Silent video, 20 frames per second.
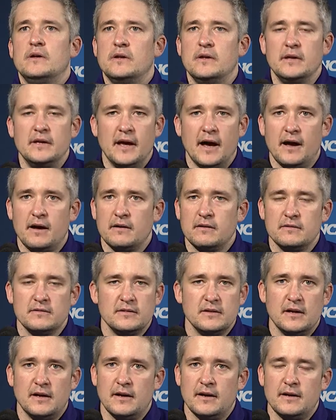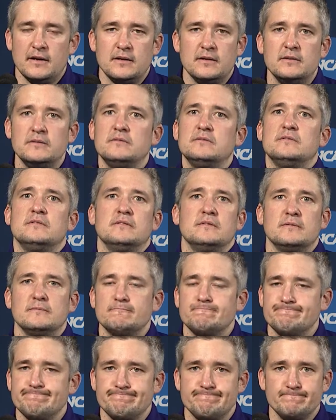Yeah, uh,
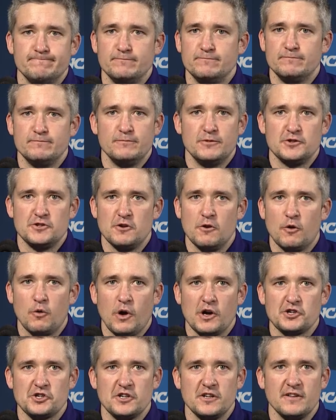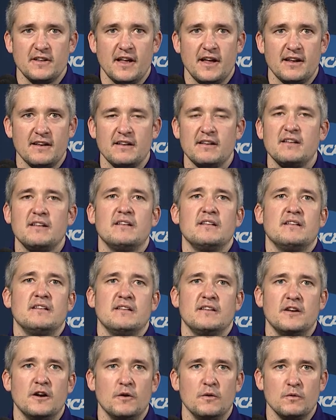there's no question that
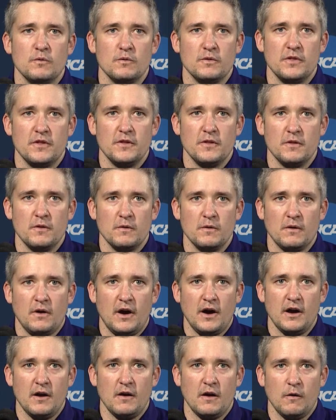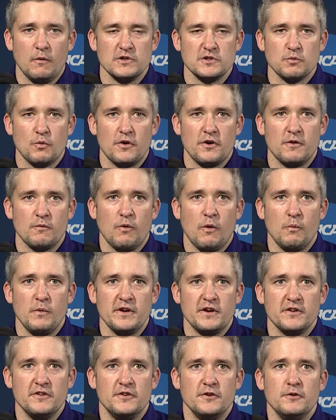you know I, I, always wondered what we
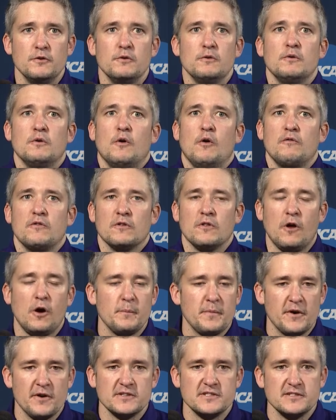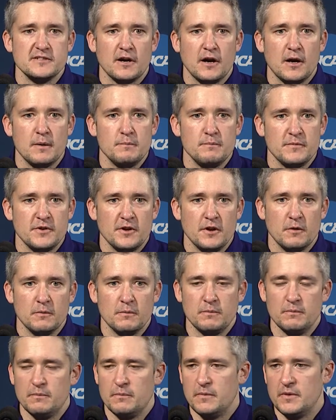could do over long periods of time. You know,
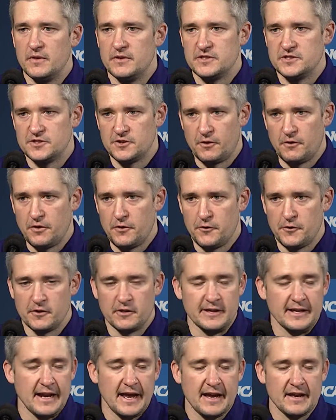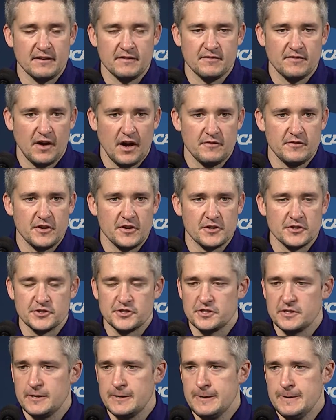this is our third Elite Eight in five years.